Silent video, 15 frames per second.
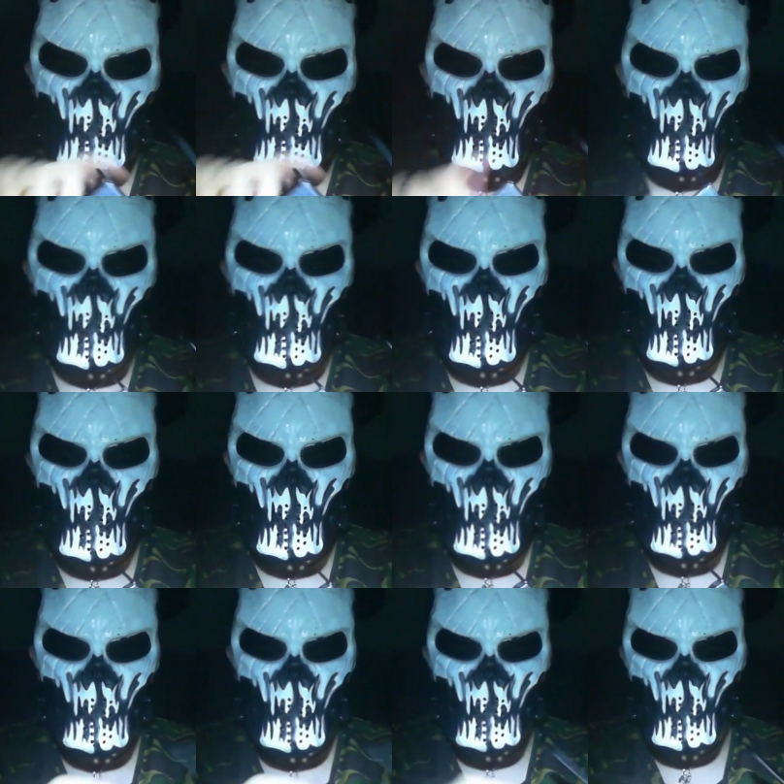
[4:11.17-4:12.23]
and pull it
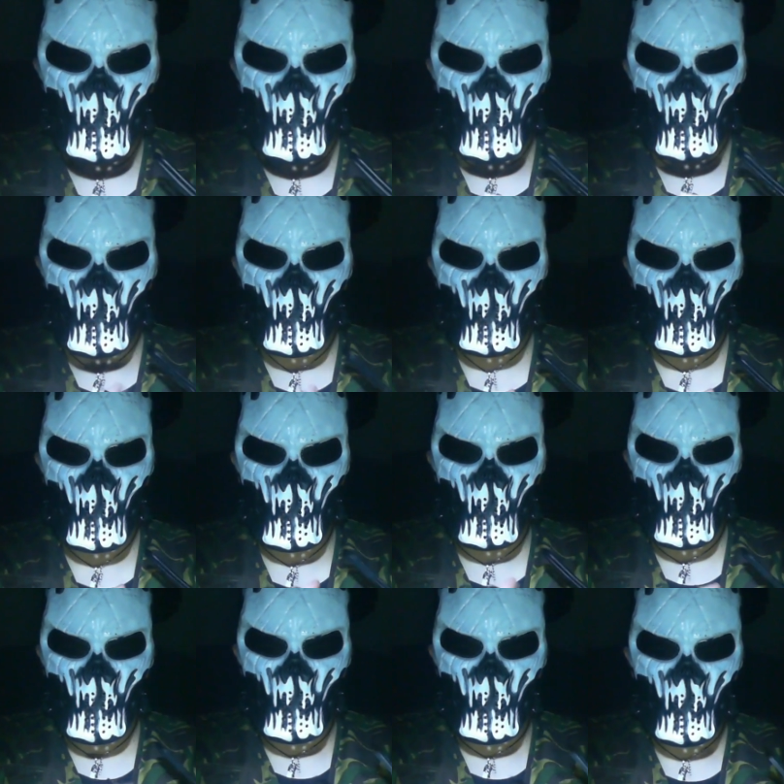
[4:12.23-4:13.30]
off. So
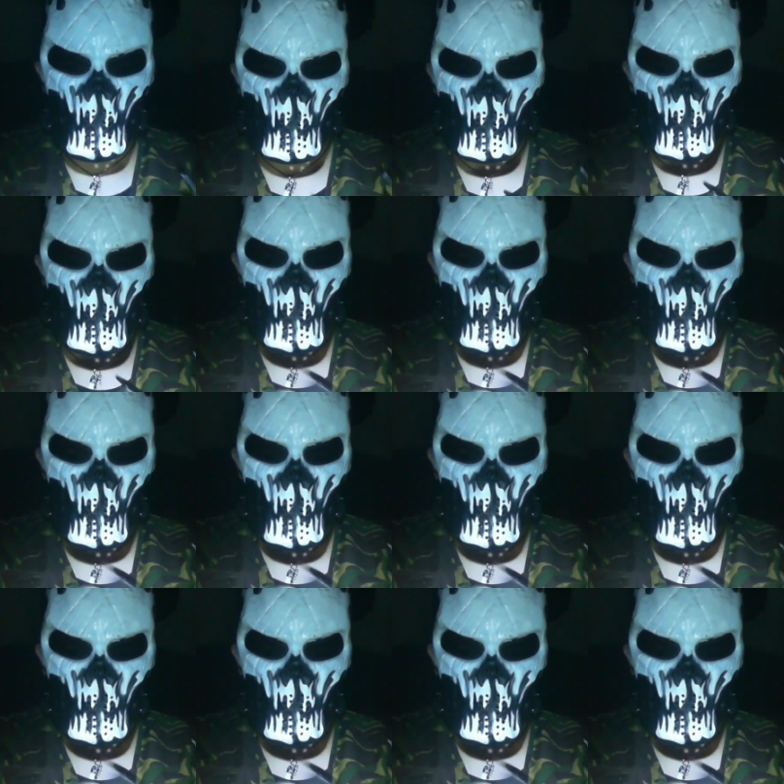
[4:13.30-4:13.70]
hook both sides,